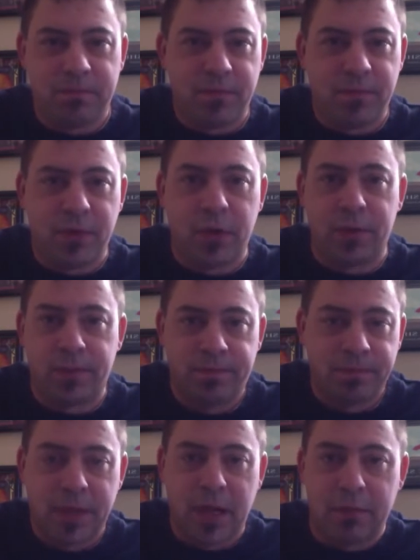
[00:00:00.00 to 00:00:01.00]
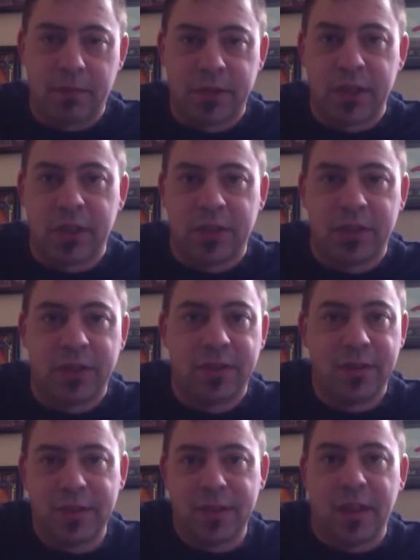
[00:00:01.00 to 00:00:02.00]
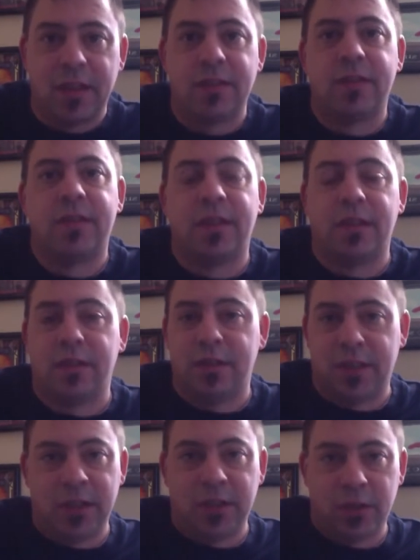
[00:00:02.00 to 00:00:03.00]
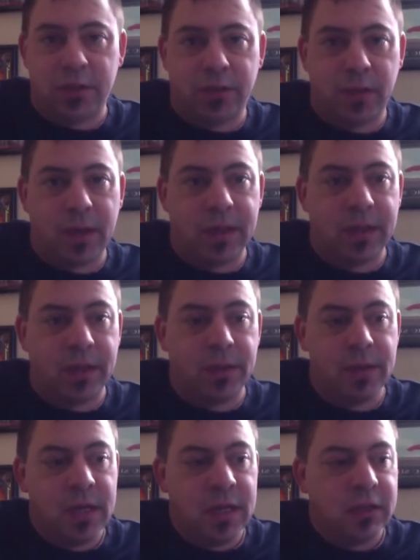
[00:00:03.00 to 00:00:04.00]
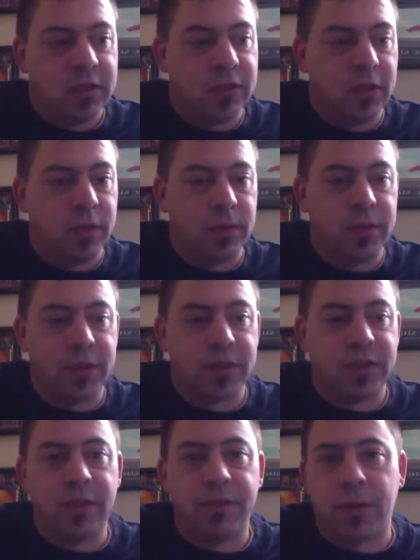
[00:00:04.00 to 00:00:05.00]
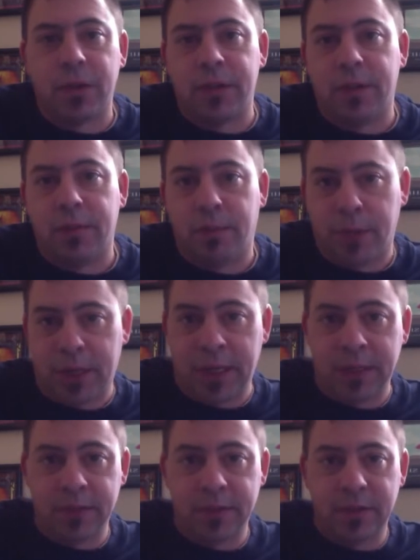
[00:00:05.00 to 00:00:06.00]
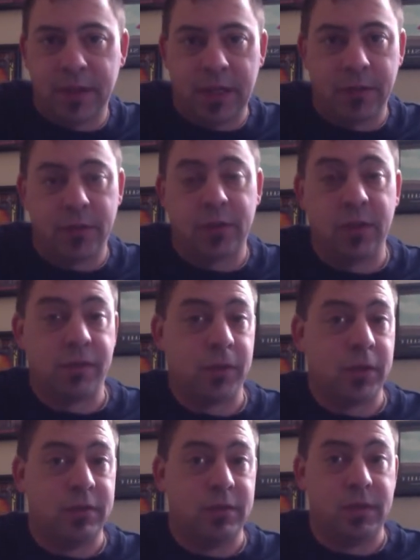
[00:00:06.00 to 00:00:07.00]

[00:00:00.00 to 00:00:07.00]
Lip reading: for conversation's sake, stick to t-shirts for right now. So there's different brands and there's different